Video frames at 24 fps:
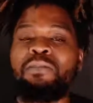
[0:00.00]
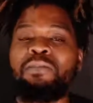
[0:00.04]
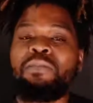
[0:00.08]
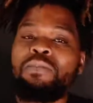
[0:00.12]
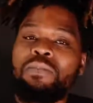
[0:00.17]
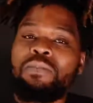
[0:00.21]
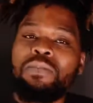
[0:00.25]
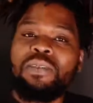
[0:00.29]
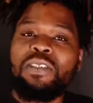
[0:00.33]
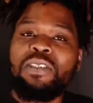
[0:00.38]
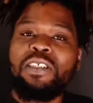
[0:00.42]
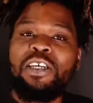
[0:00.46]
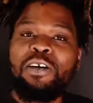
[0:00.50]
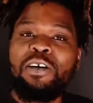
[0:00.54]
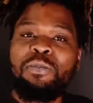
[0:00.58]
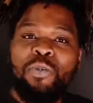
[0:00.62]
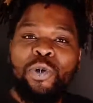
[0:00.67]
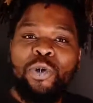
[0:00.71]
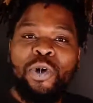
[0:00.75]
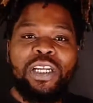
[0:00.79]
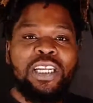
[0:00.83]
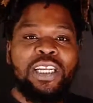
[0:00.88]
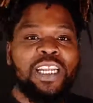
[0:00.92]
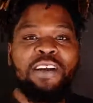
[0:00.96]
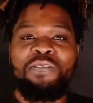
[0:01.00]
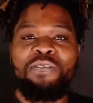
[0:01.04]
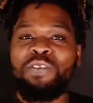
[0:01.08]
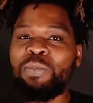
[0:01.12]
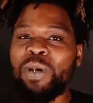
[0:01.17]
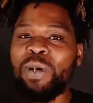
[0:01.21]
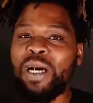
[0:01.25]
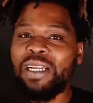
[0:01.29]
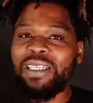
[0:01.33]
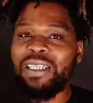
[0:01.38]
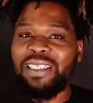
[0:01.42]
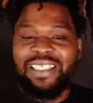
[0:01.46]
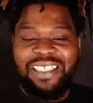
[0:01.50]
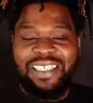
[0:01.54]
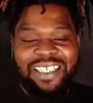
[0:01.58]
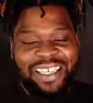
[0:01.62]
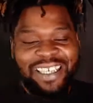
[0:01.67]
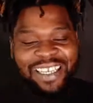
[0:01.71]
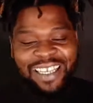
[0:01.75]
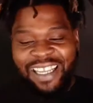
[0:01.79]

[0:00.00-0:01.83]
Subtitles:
I'm, good morning, everybody.